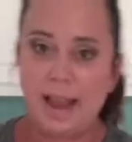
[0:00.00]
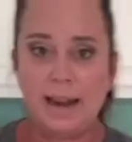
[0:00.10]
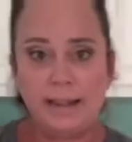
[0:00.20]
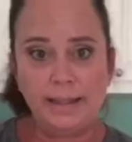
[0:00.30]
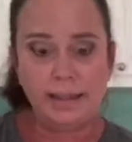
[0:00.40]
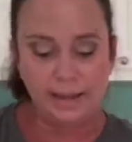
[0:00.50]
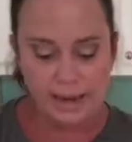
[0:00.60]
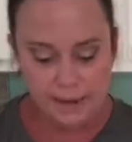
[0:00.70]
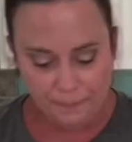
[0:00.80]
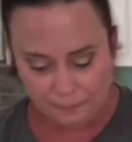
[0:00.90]
nice and
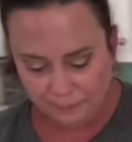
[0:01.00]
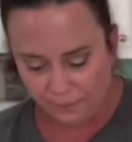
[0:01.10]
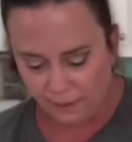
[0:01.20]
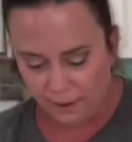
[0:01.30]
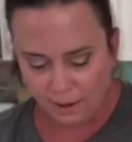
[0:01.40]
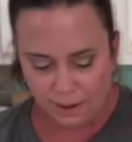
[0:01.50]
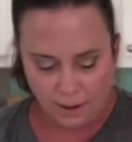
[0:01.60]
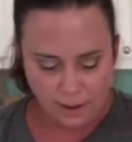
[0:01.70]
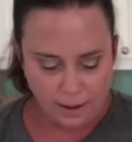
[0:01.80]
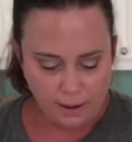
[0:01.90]
clean.
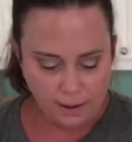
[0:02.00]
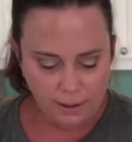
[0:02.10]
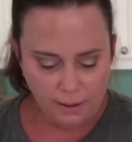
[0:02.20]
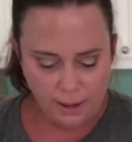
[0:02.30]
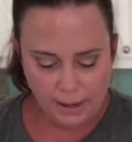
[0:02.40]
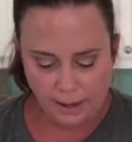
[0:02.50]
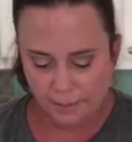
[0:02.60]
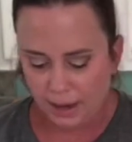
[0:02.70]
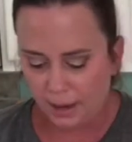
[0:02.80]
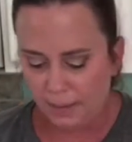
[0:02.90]
Okay,
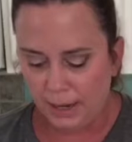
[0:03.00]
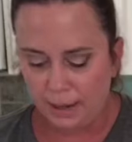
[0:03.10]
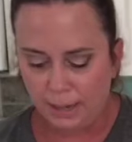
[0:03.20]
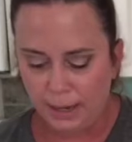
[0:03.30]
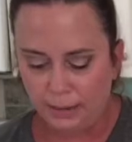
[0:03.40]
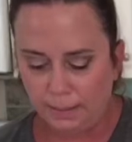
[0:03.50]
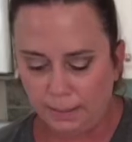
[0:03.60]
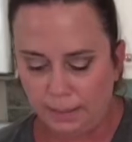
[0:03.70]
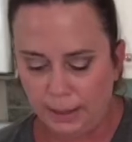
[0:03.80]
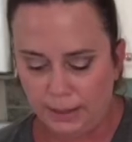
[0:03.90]
kind of making a mess. I'm
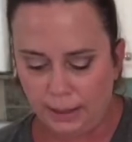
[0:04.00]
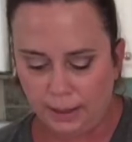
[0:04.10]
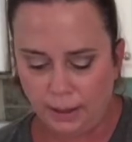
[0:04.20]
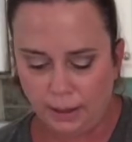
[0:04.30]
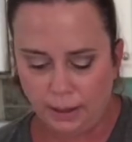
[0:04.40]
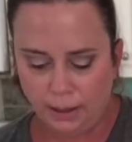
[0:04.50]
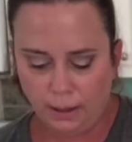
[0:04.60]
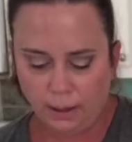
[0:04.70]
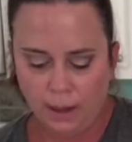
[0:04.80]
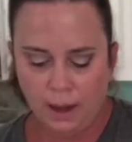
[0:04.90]
a messy cook.
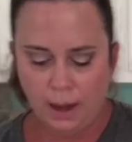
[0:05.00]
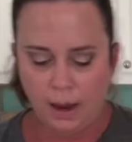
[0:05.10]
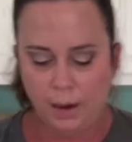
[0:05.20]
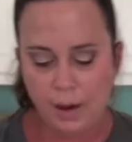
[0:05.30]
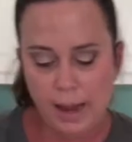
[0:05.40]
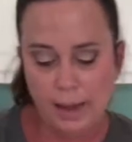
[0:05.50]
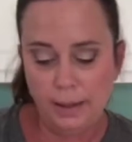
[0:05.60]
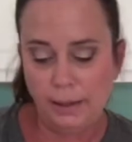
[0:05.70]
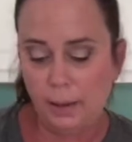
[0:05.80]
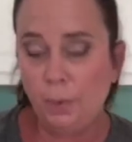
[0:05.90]
Okay,
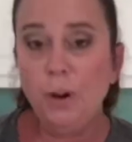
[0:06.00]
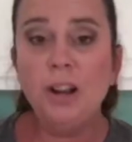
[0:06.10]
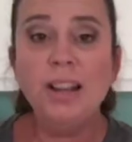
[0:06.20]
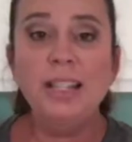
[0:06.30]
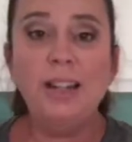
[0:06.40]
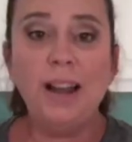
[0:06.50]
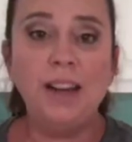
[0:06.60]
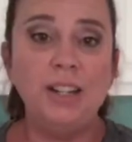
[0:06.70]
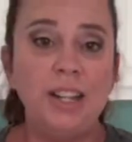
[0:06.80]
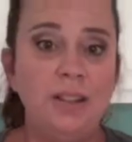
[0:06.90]
so we're going to
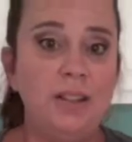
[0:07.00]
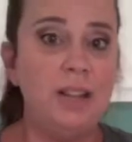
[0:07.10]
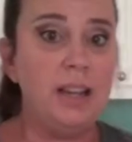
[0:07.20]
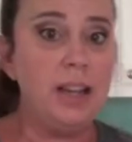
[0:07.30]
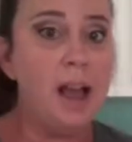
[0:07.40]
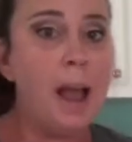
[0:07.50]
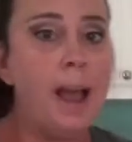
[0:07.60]
actually use the